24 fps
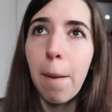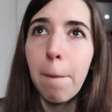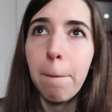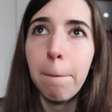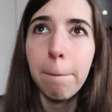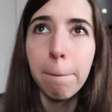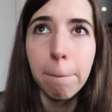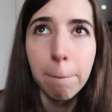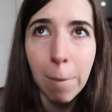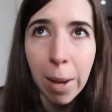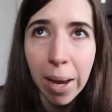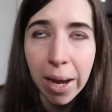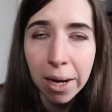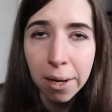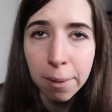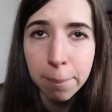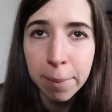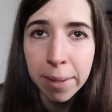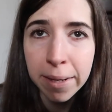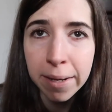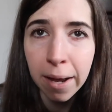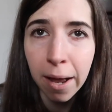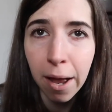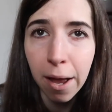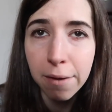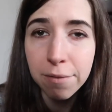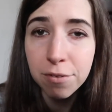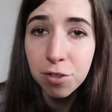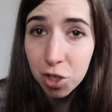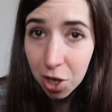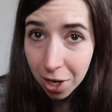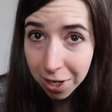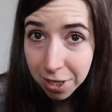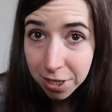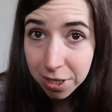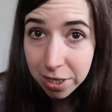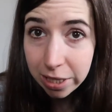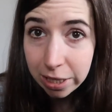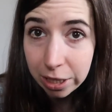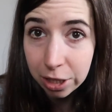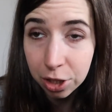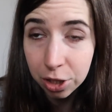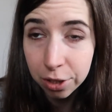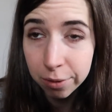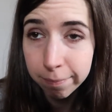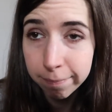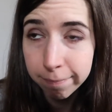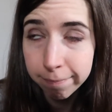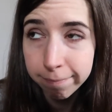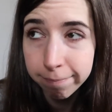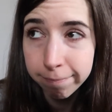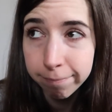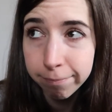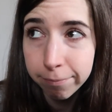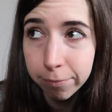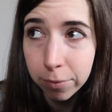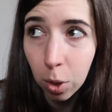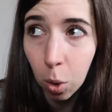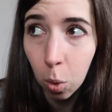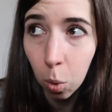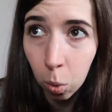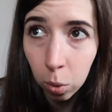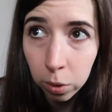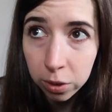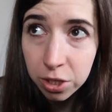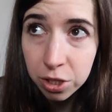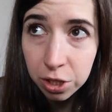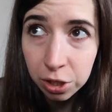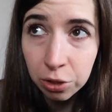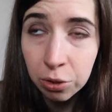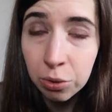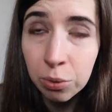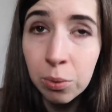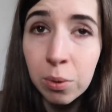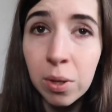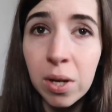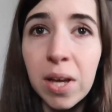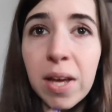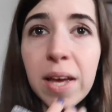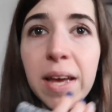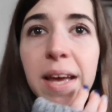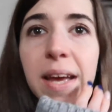May or may not have shed a tear or two.